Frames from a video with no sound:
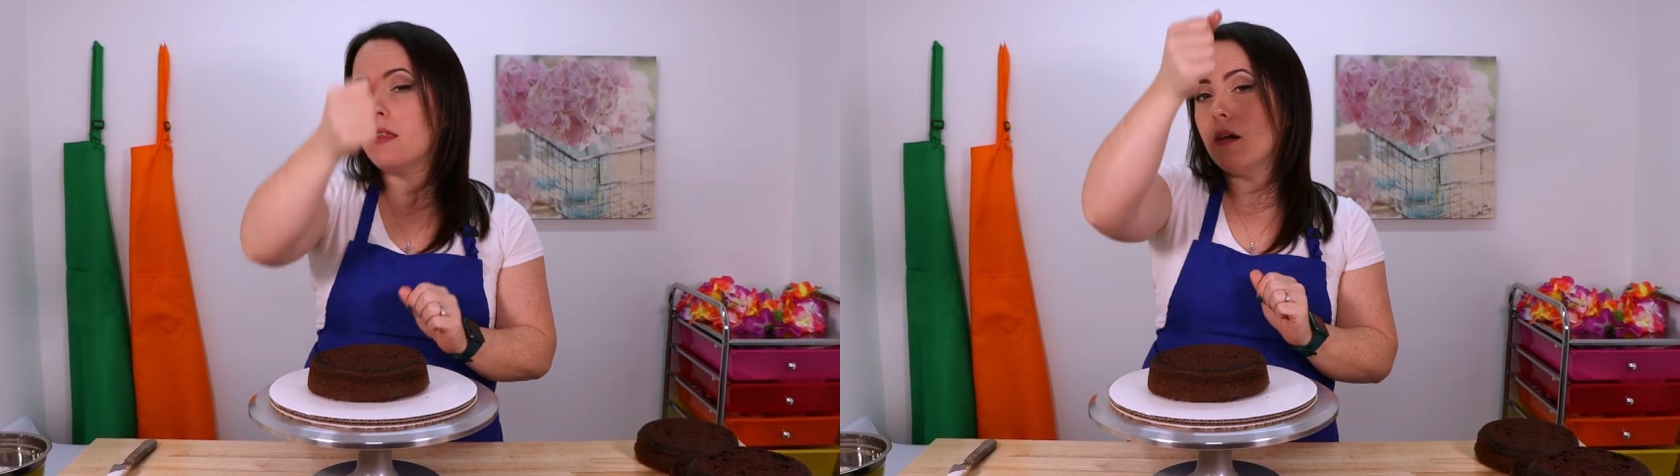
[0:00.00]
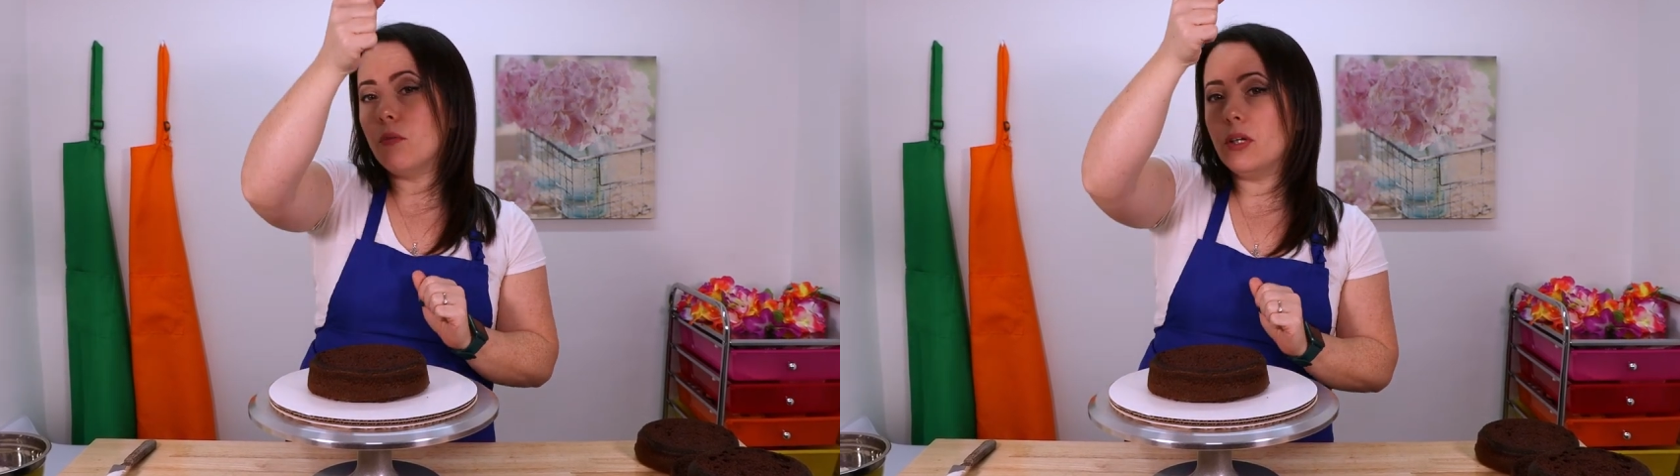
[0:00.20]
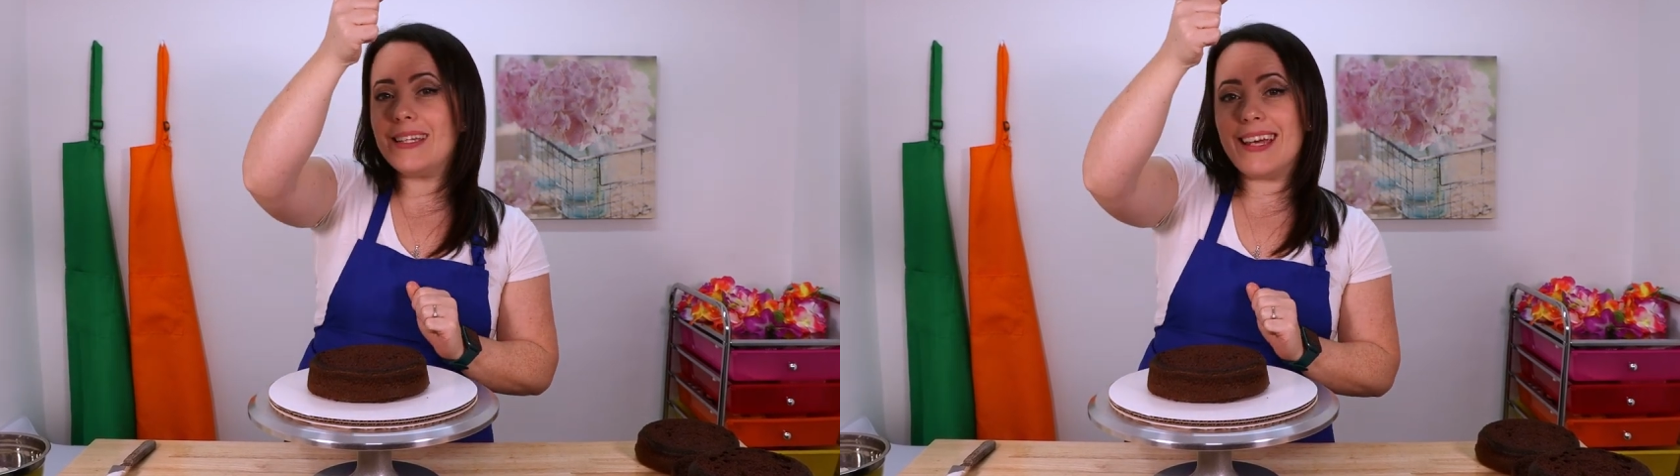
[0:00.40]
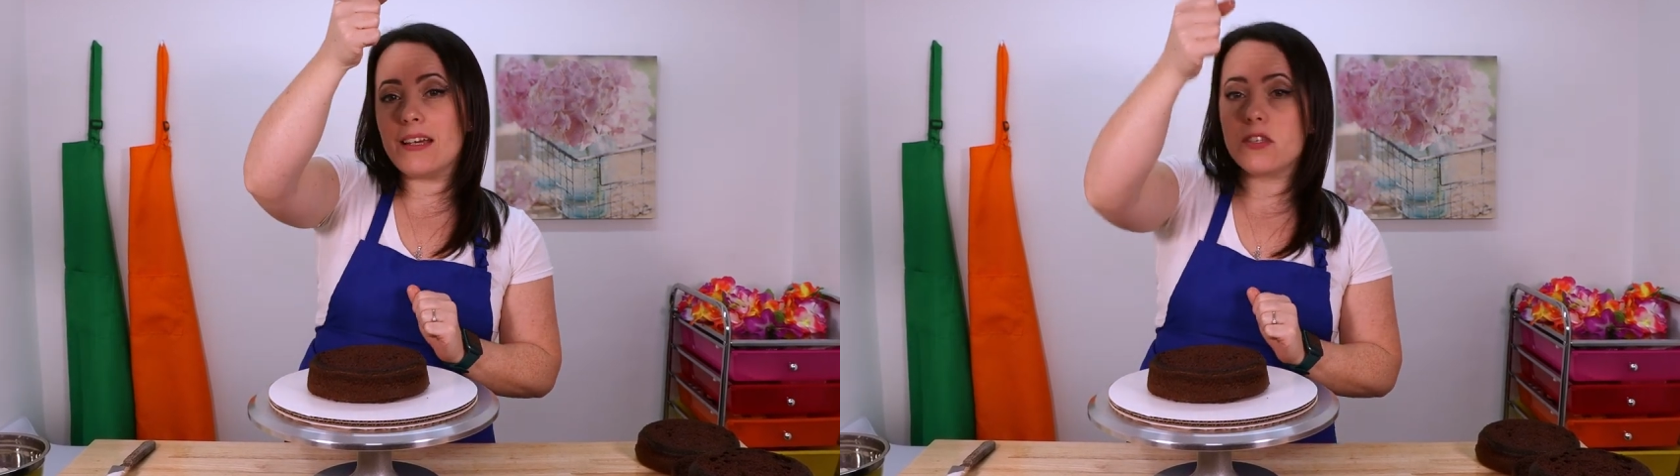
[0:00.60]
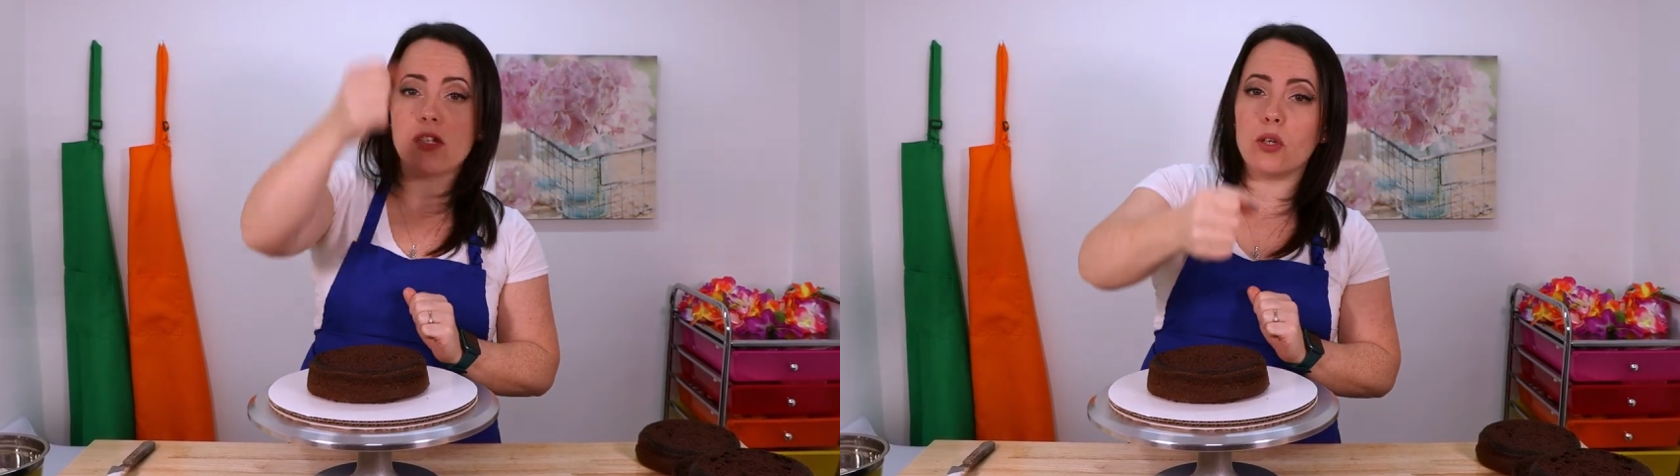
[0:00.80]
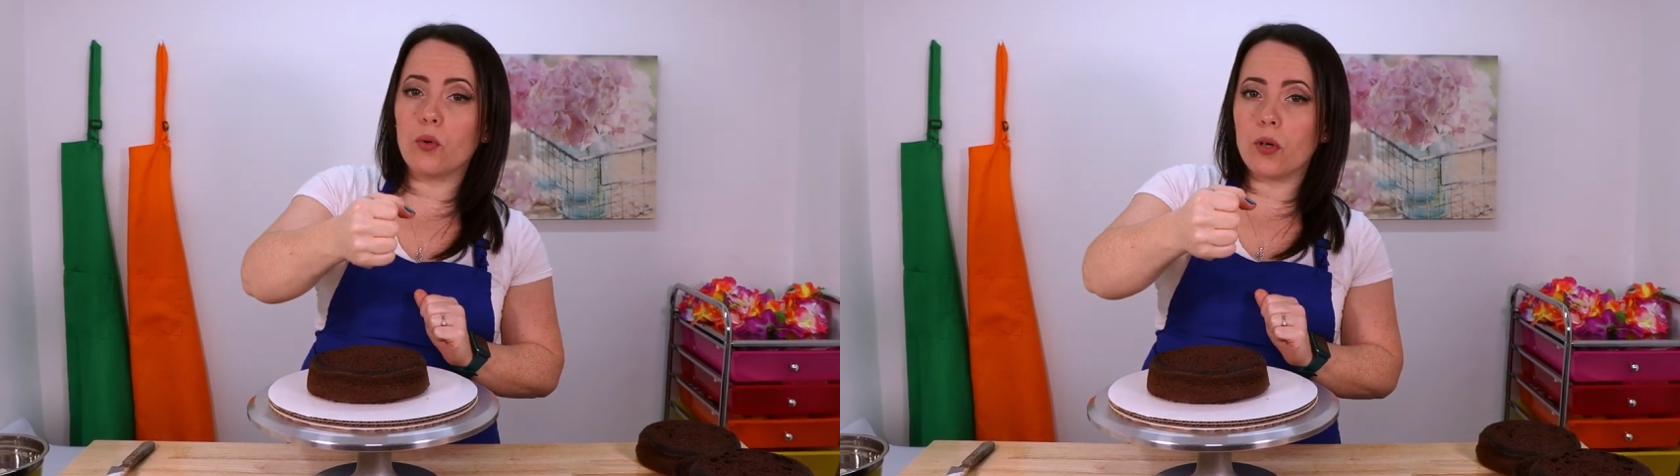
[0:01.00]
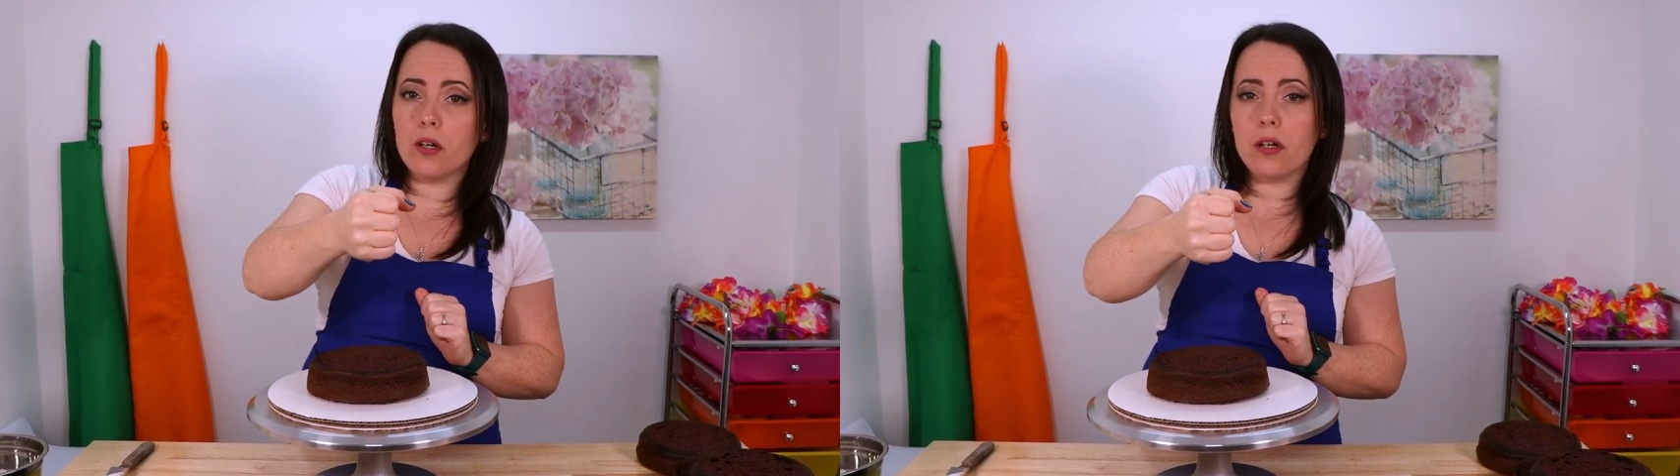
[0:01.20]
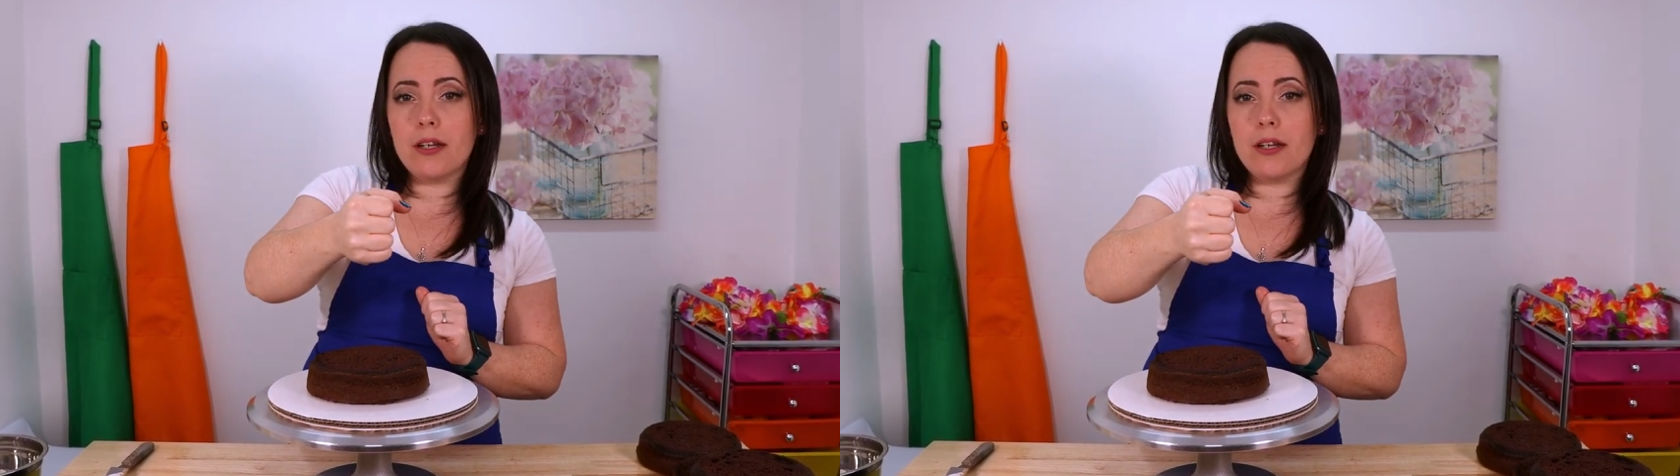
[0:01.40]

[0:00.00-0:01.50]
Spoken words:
Then I'm going to take a skewer